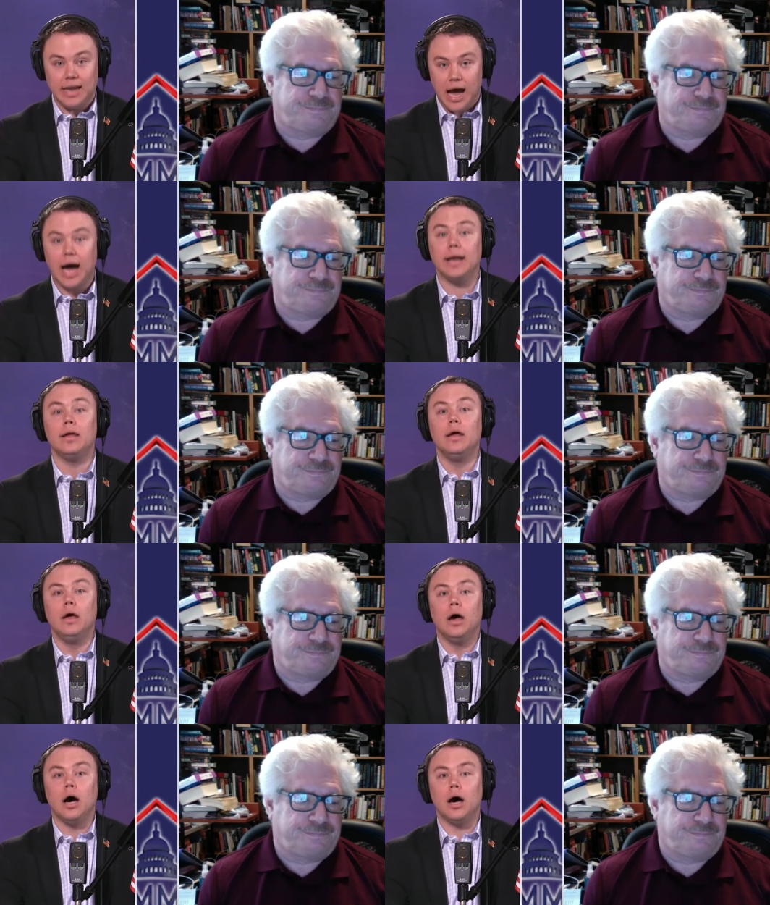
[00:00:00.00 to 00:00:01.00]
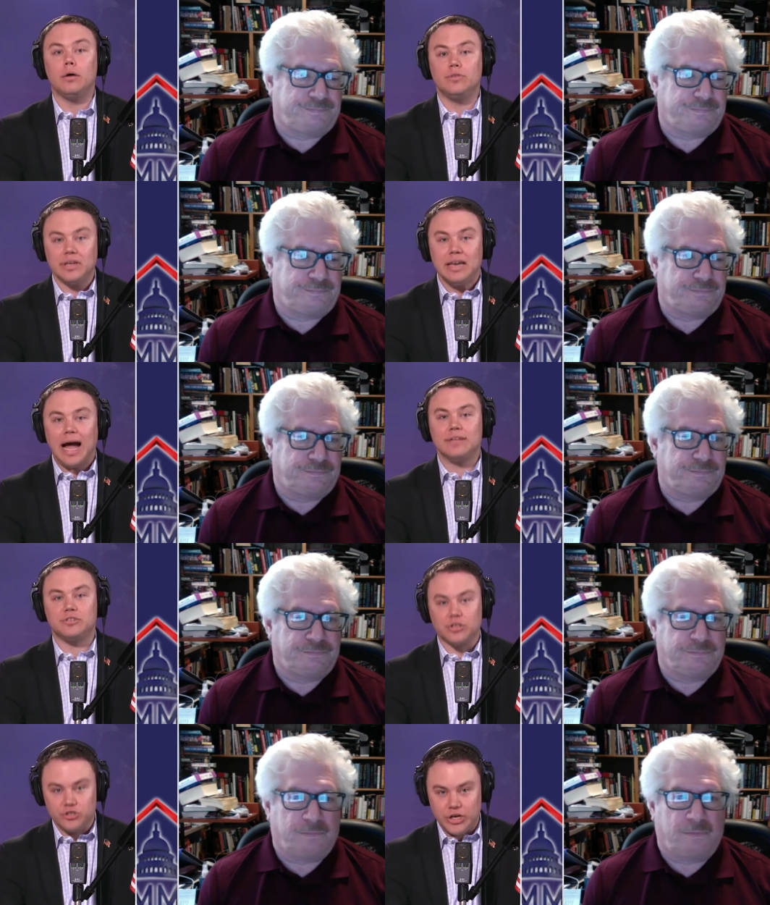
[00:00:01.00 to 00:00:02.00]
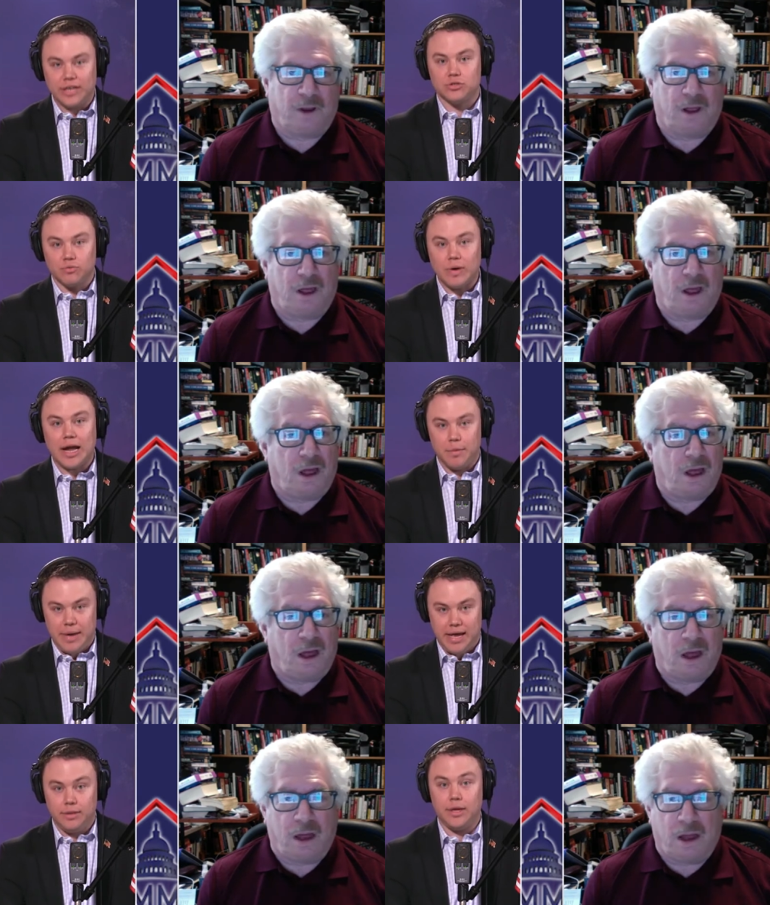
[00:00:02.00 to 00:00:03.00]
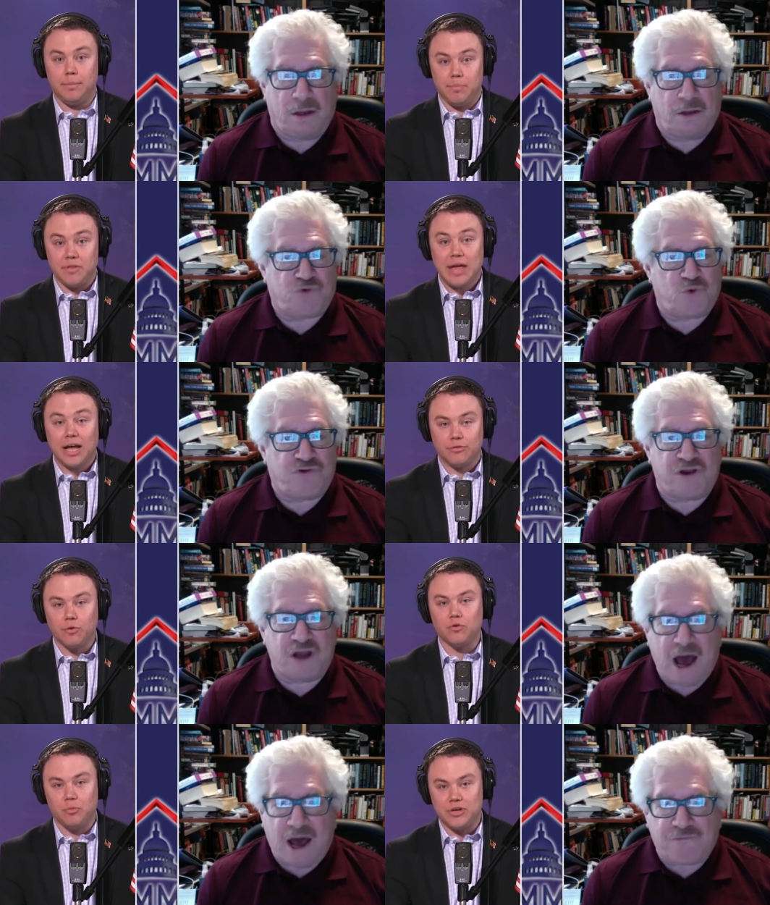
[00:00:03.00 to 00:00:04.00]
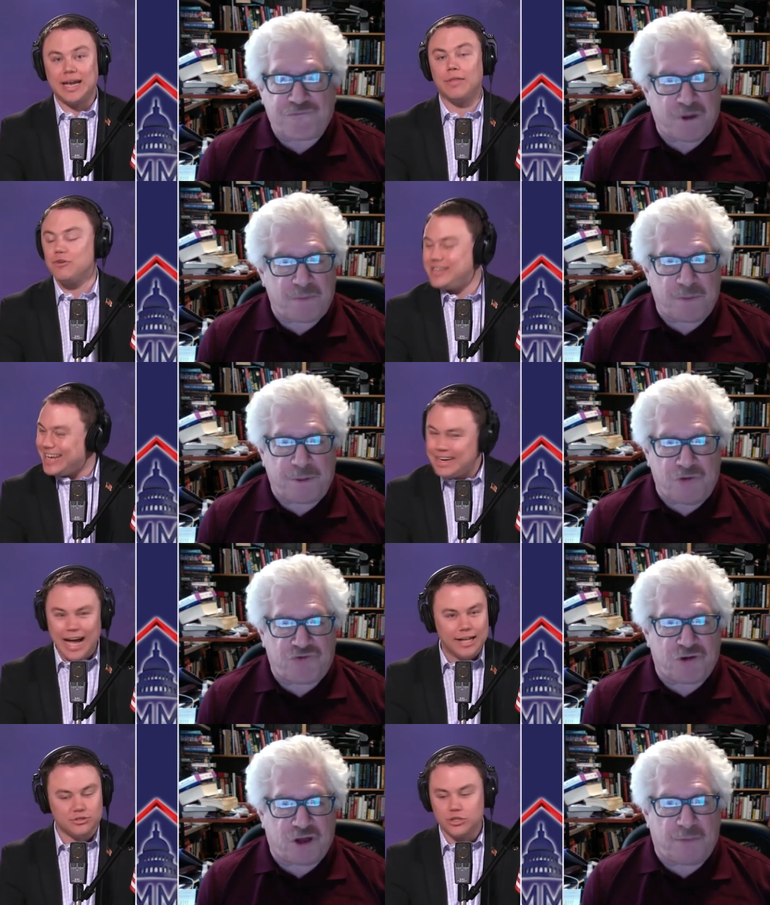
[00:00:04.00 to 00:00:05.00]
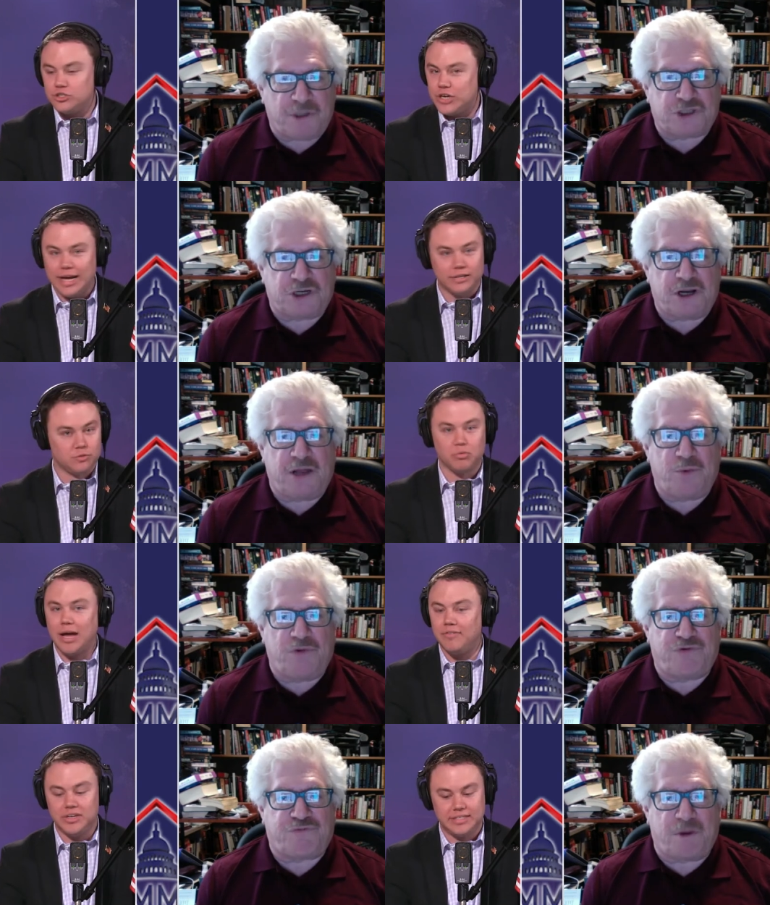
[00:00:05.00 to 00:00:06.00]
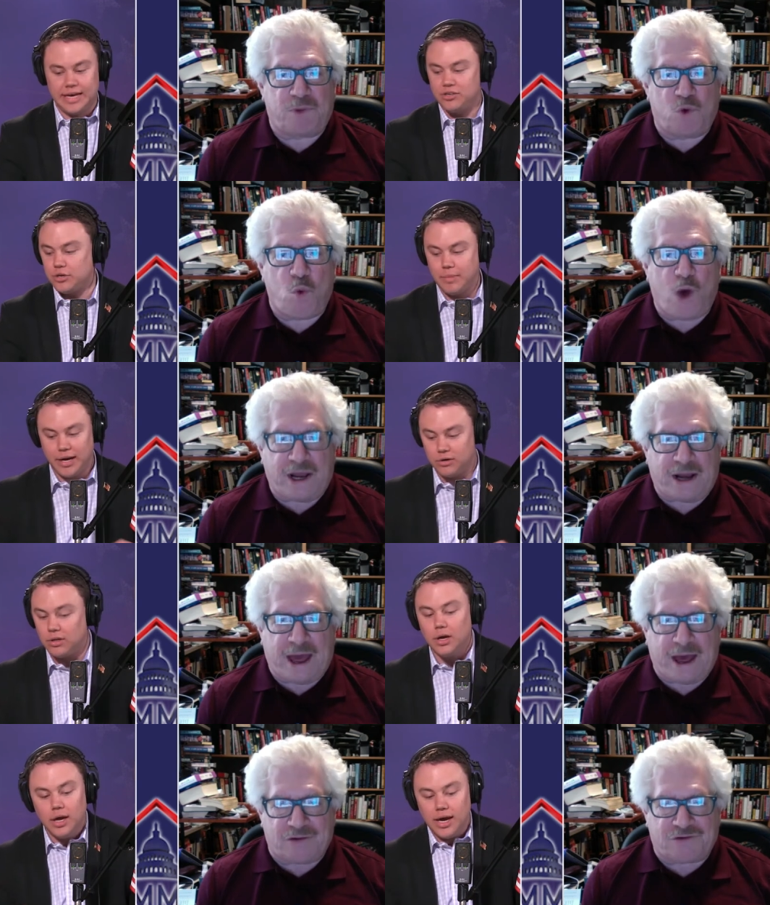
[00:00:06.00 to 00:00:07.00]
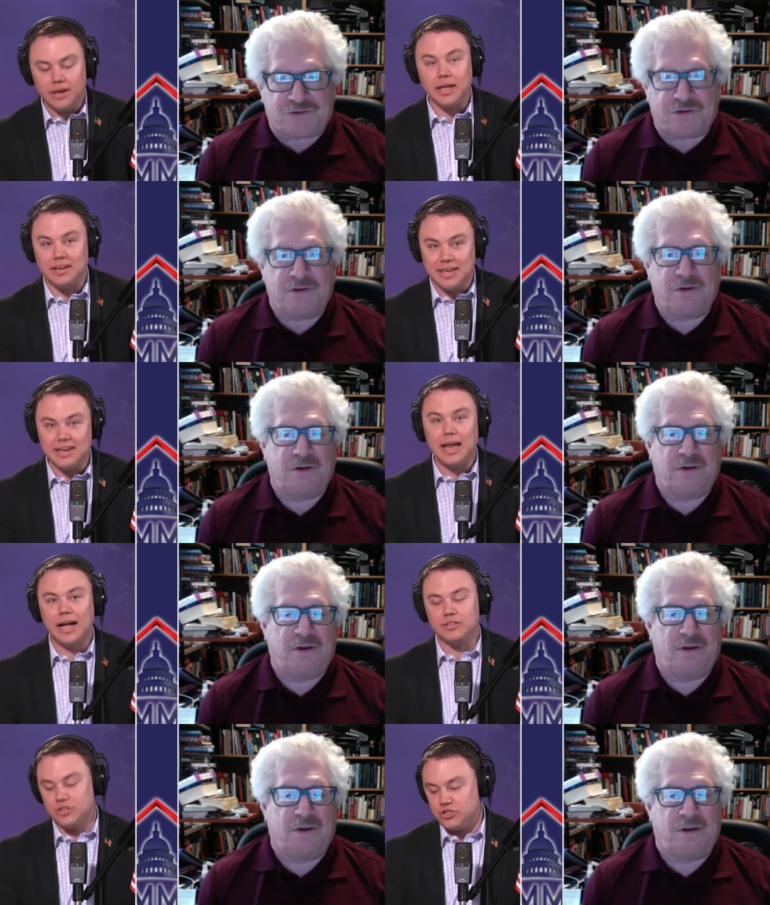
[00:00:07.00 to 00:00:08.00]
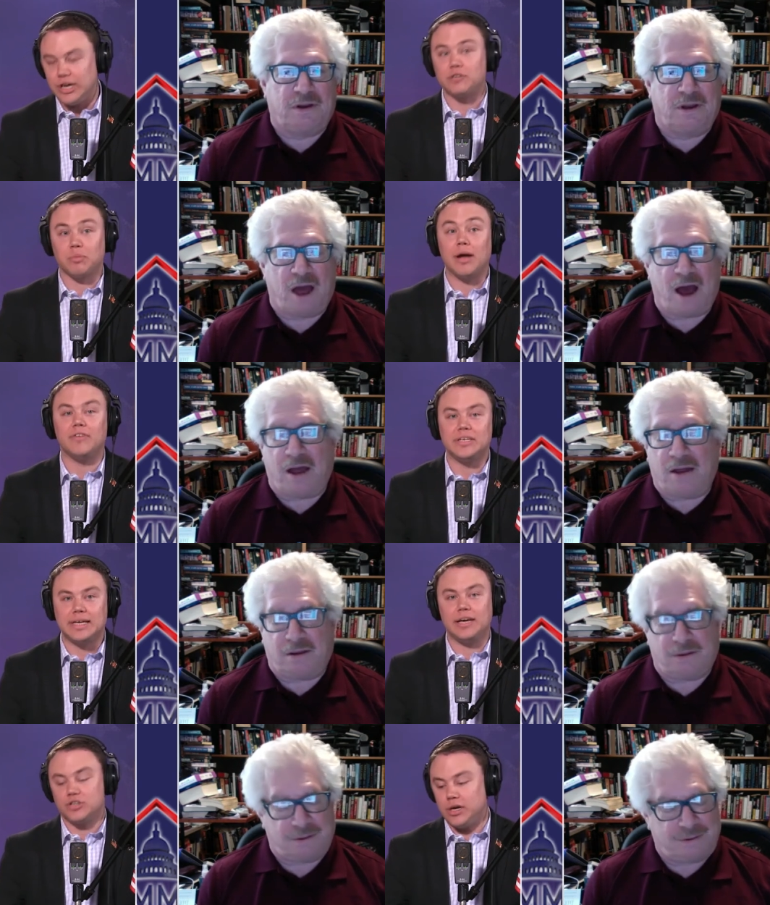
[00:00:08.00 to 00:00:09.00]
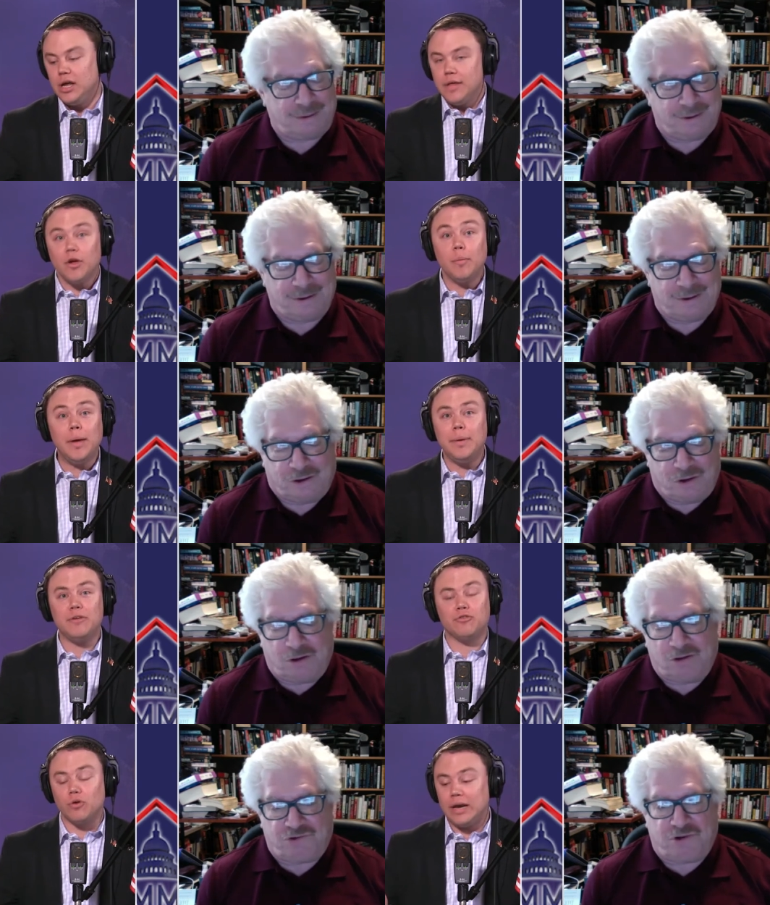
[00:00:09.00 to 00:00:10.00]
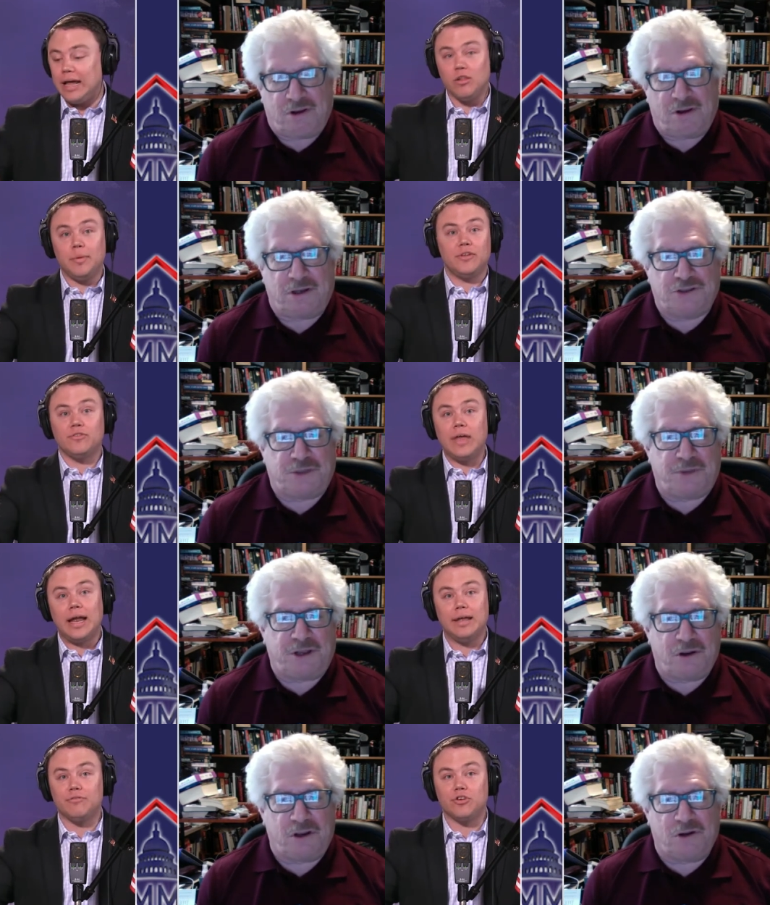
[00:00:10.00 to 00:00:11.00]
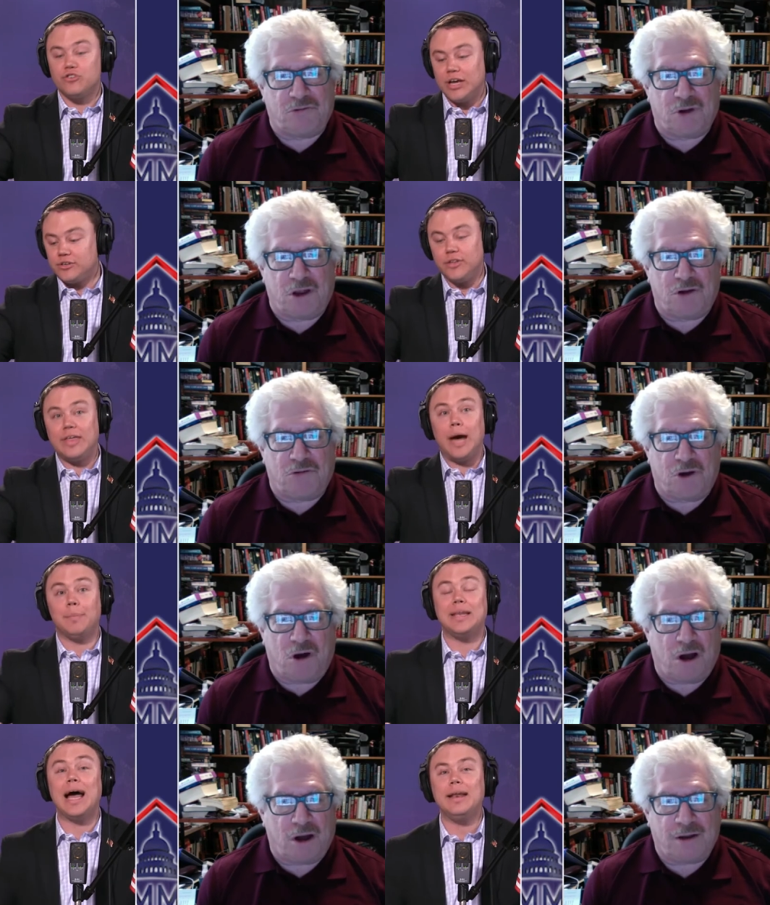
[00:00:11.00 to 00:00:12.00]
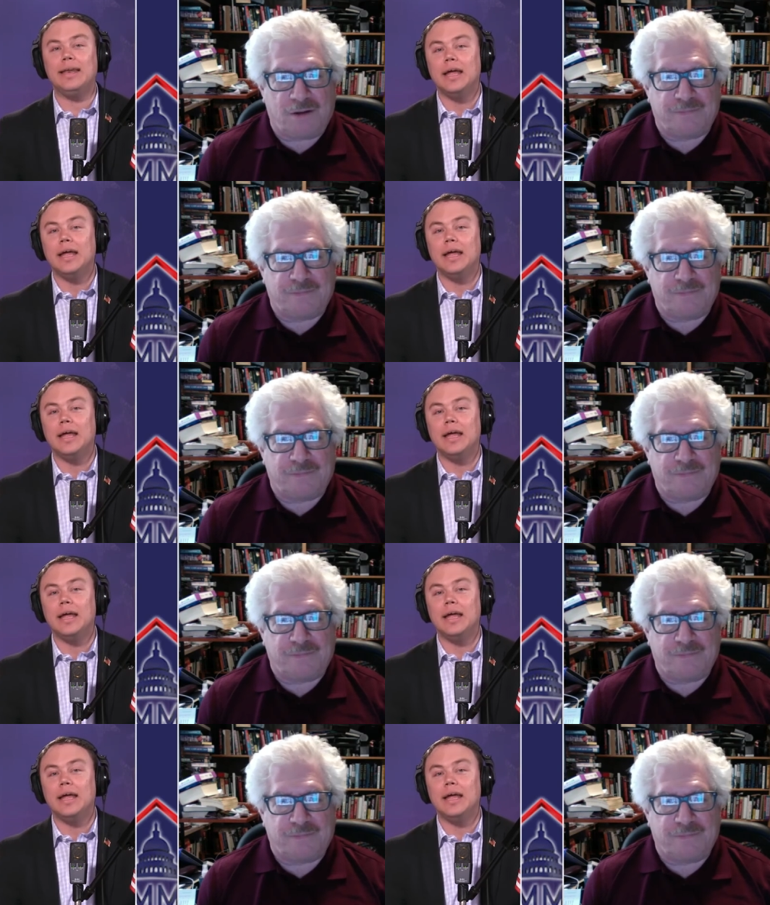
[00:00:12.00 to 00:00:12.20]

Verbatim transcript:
Speaker 1: not uh, did not suggest recommend the, the task force put together did not suggest privatization michael it, it did not suggest privatization there may be certain elements that have suggested that but not